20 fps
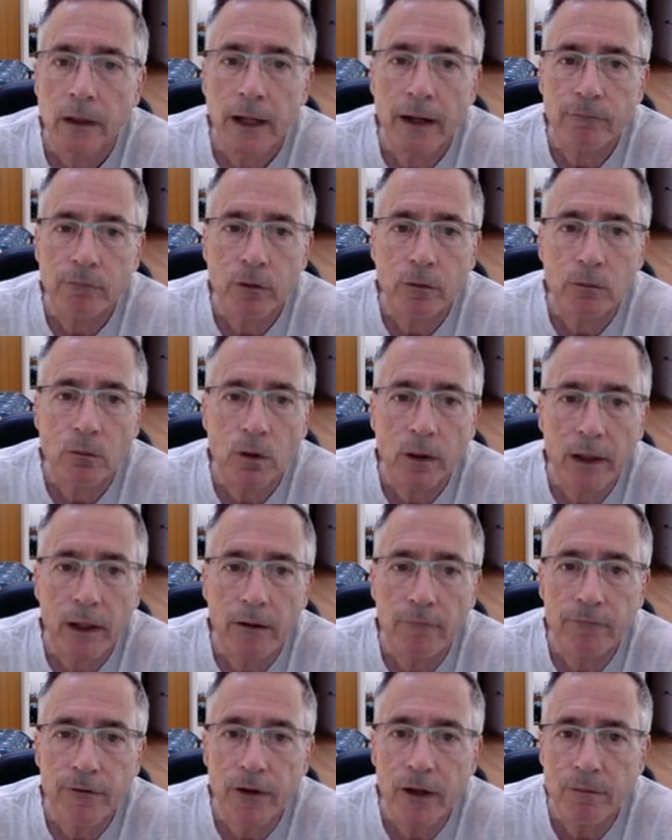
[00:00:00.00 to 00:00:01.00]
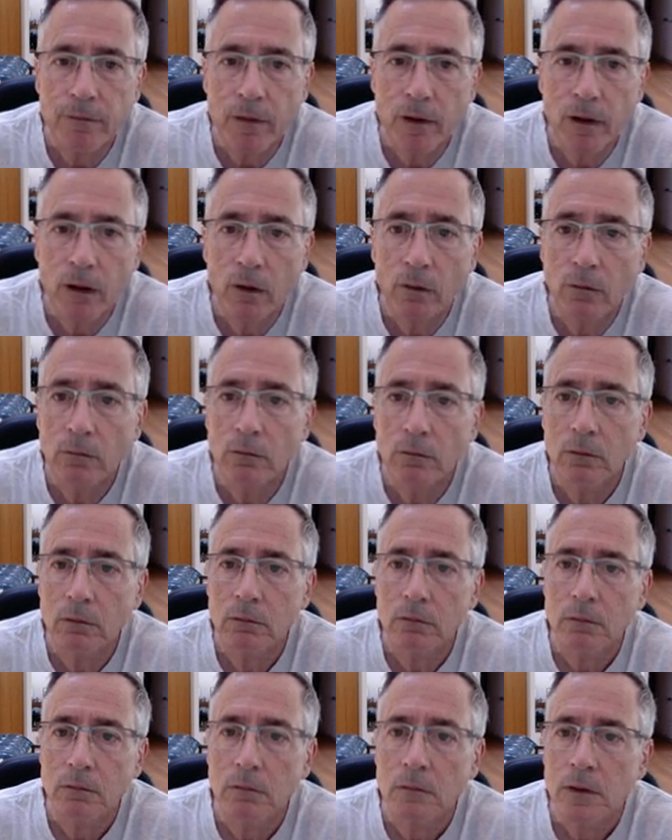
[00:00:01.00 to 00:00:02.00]
after rook f8, though,
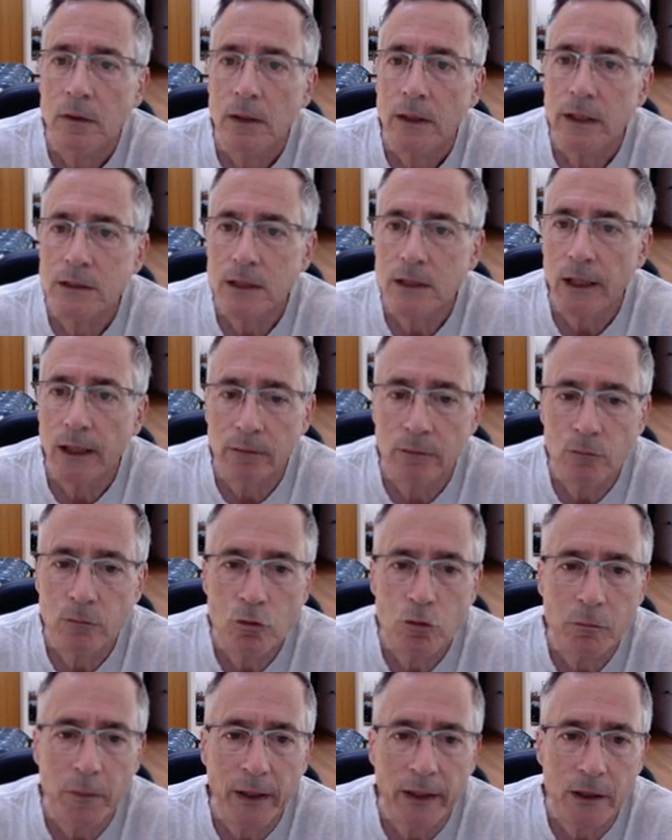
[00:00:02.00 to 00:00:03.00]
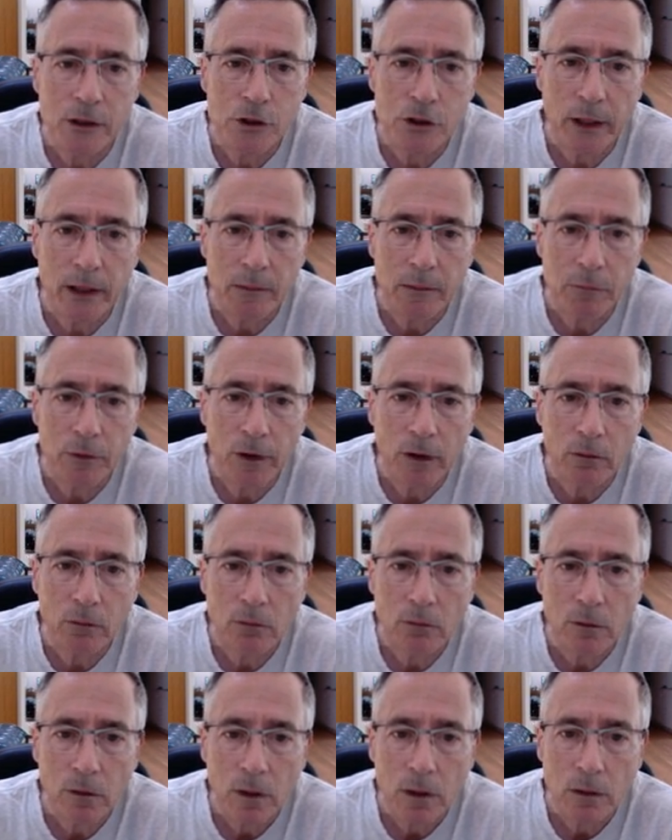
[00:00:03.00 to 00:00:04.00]
he's not in too bad a shape. You know,
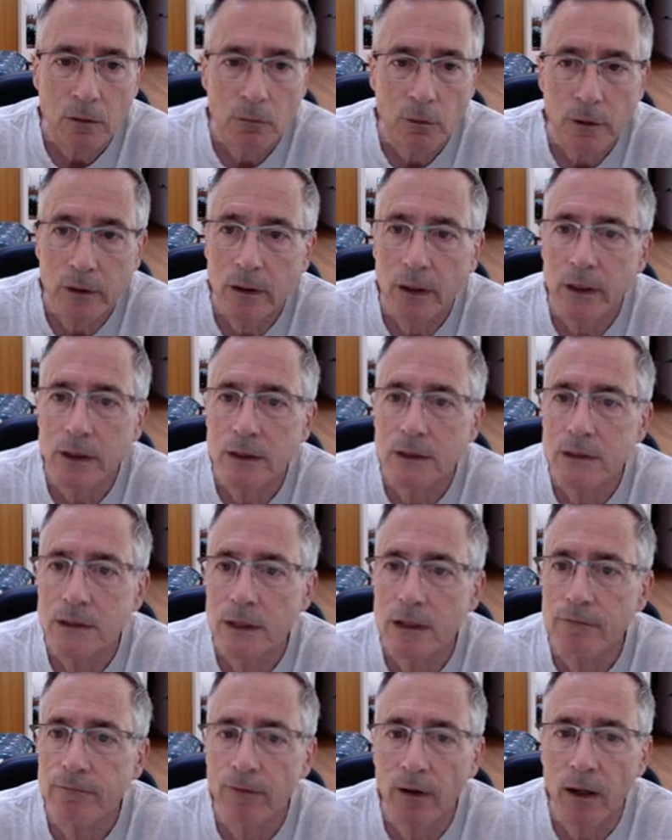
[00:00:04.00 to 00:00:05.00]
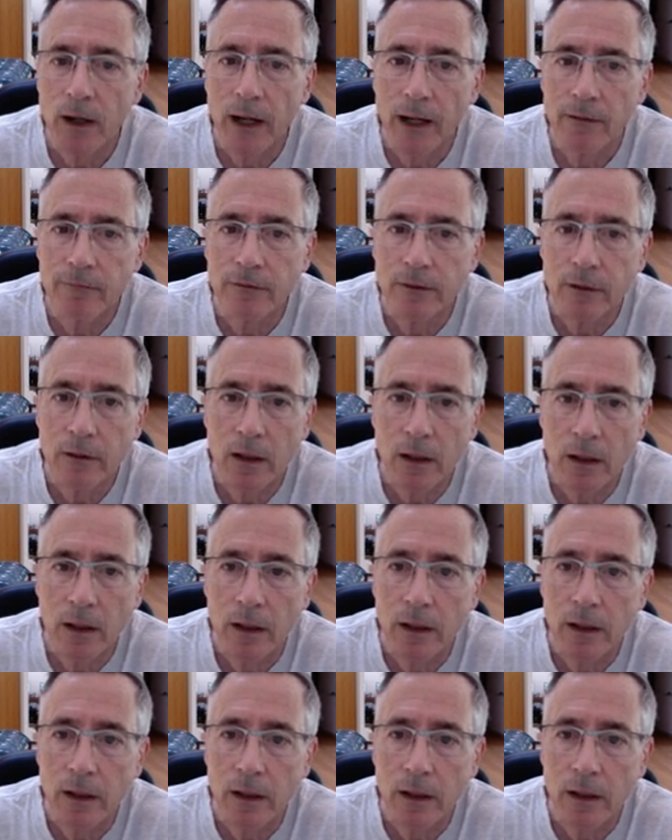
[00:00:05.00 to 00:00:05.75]
rook takes c5 and